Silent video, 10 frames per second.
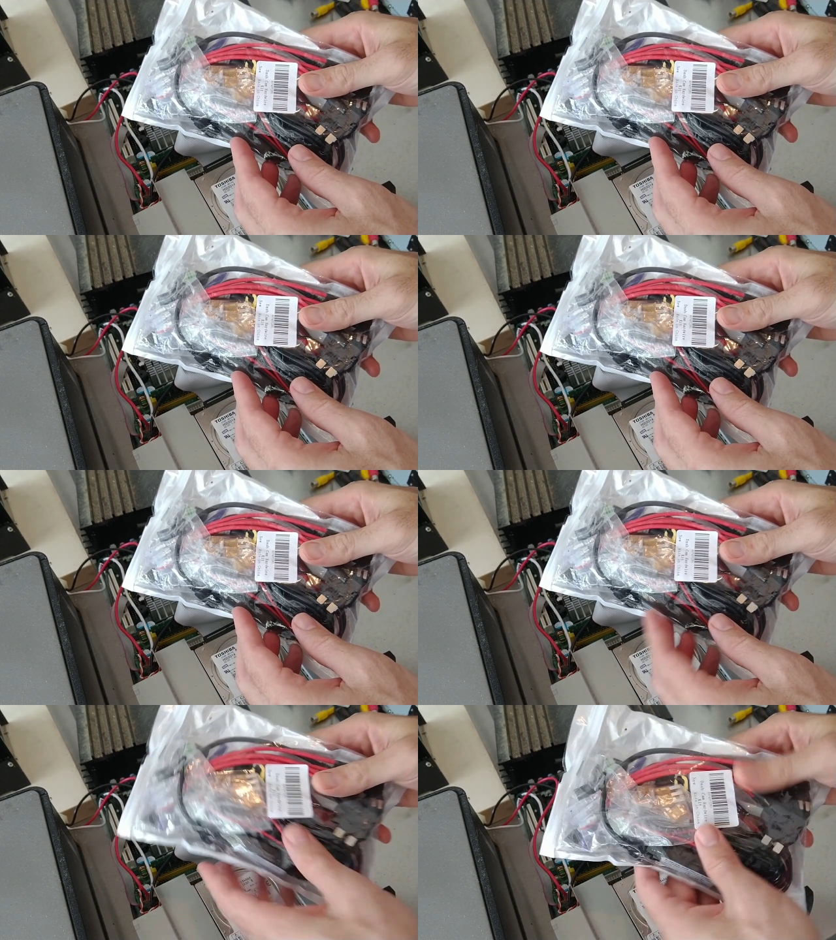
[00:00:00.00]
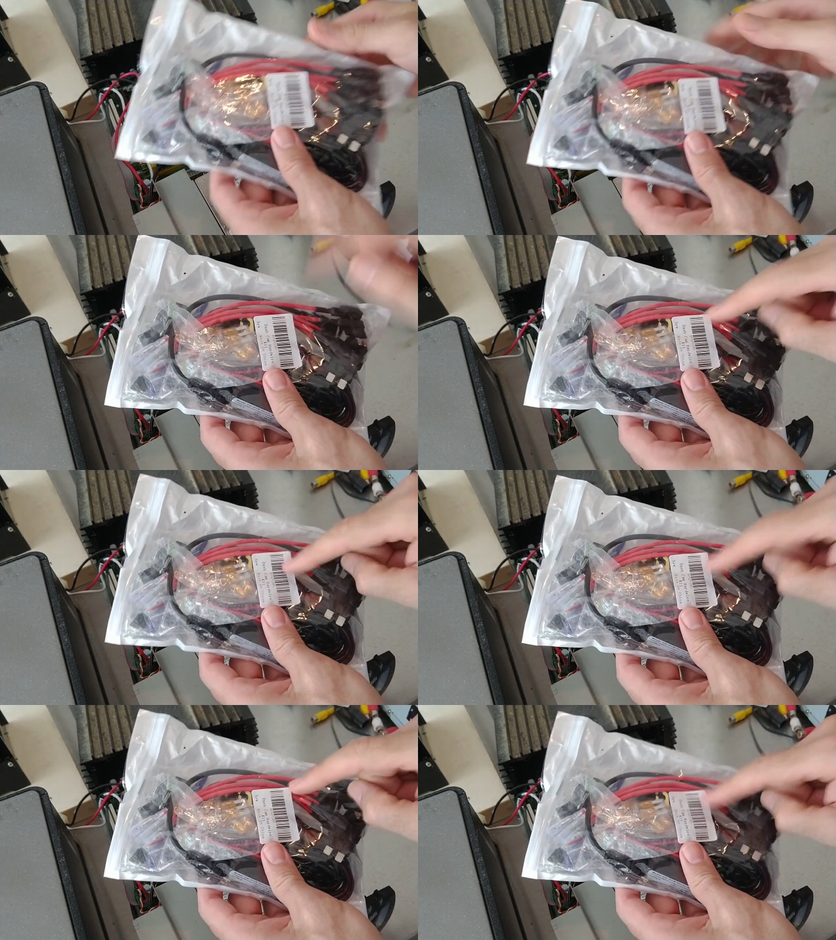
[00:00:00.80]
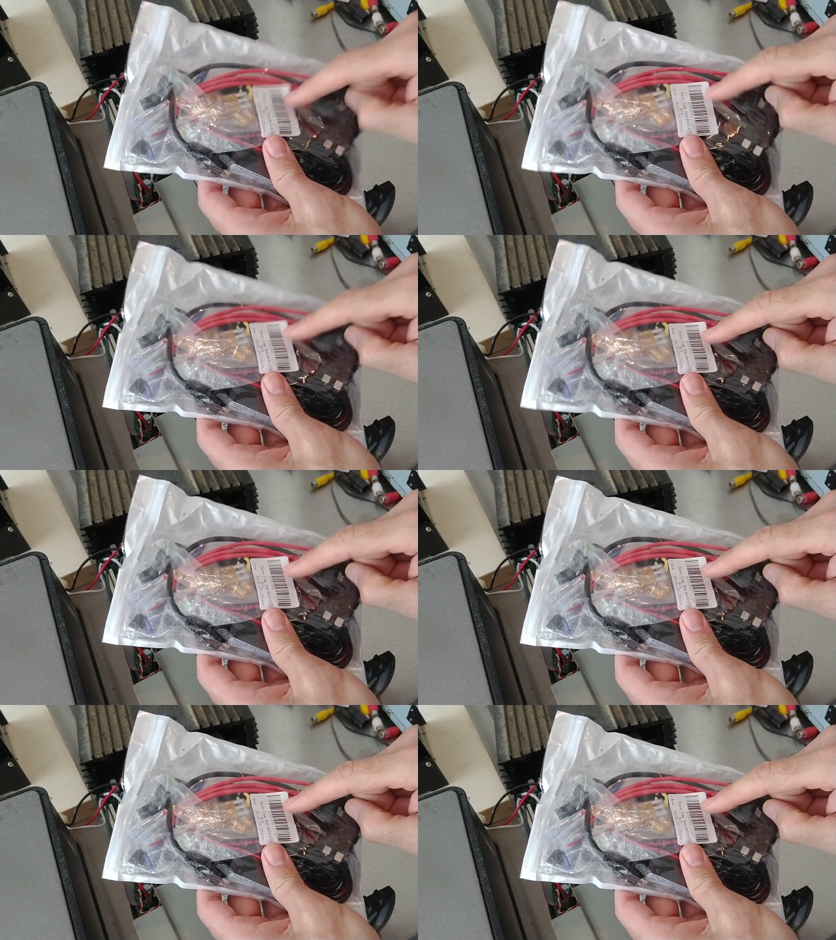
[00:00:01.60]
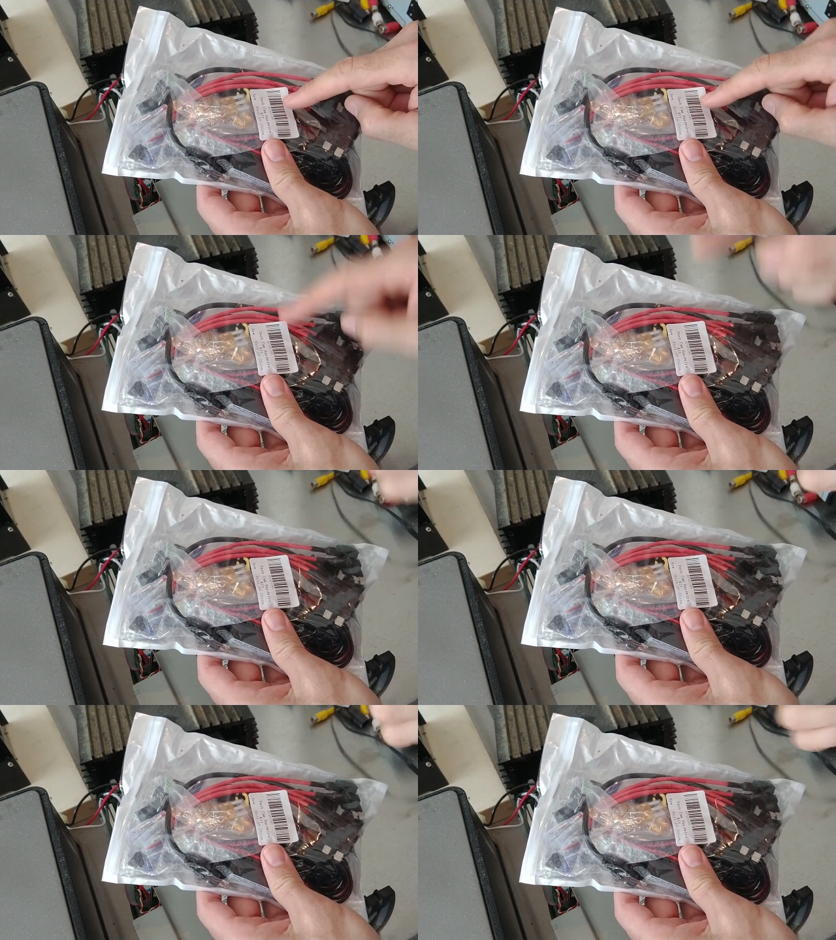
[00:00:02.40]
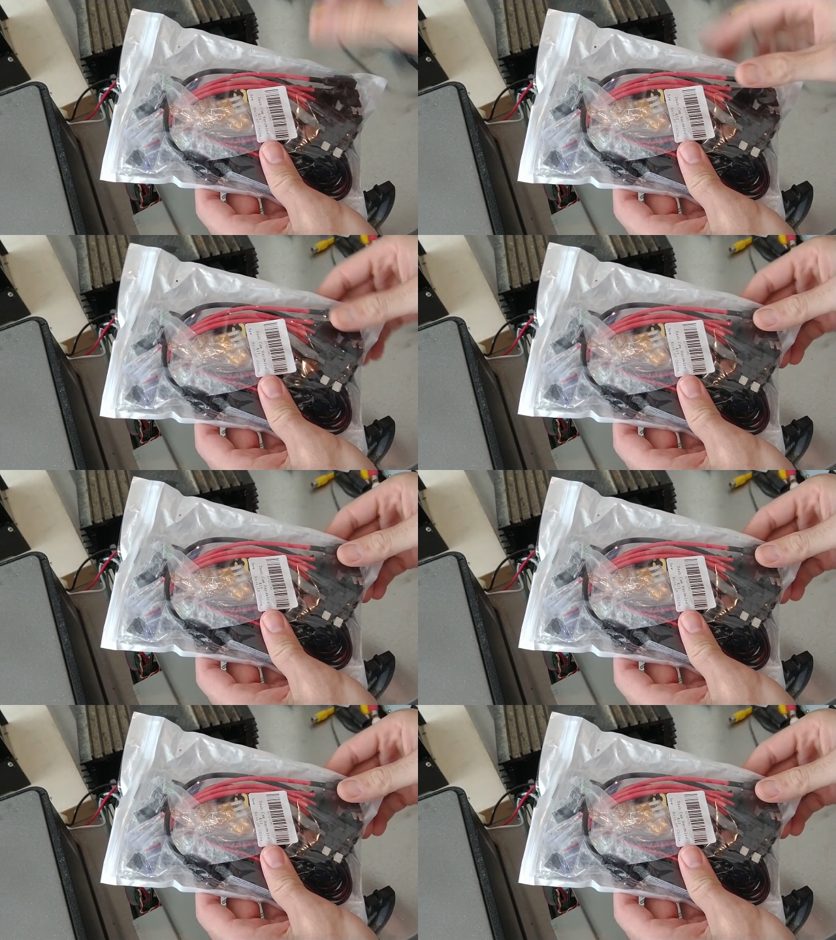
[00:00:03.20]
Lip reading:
Nobody's mouth can be seen.